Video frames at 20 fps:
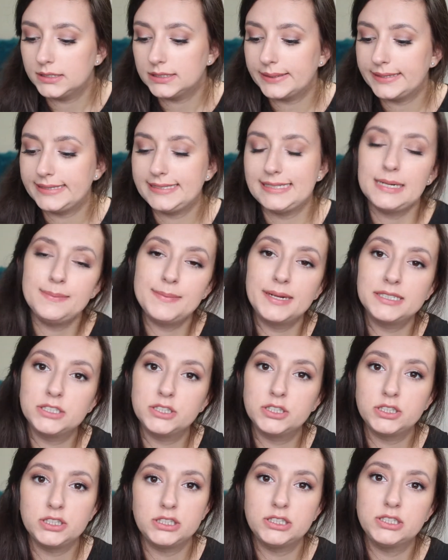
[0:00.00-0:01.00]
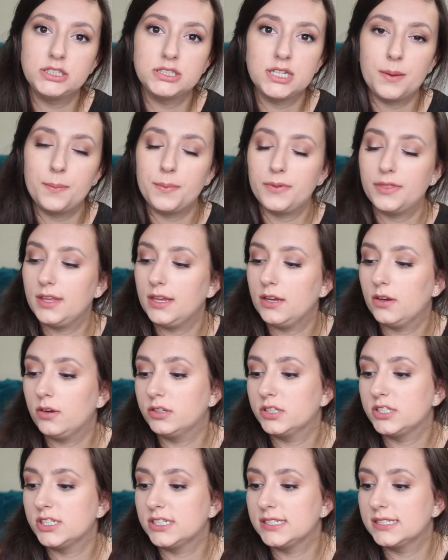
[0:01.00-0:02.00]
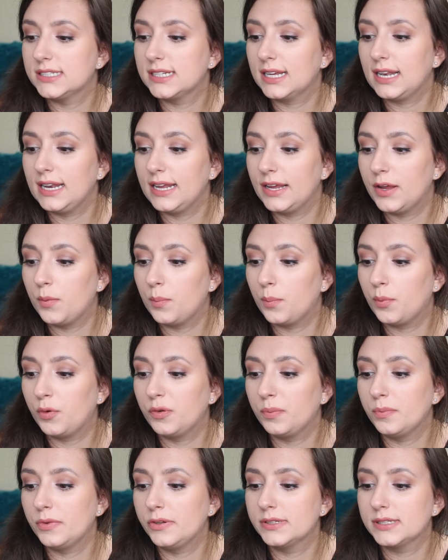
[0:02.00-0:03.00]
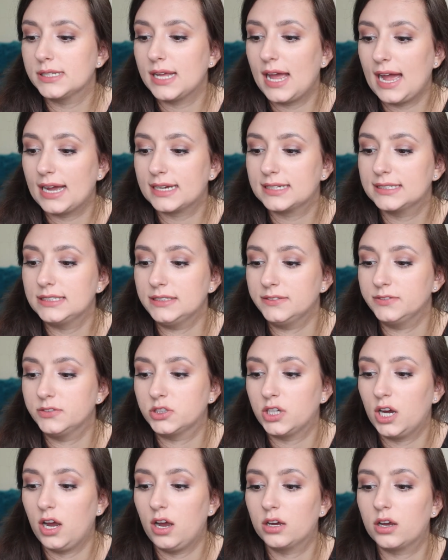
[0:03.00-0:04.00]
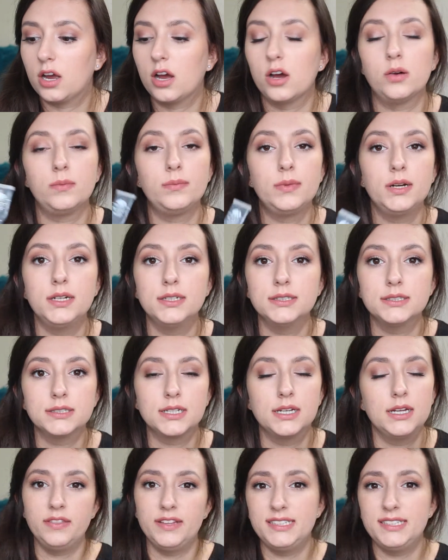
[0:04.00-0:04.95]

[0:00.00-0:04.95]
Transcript: So I did manage to use up the Origins Clear Improvements Active Charcoal Mask.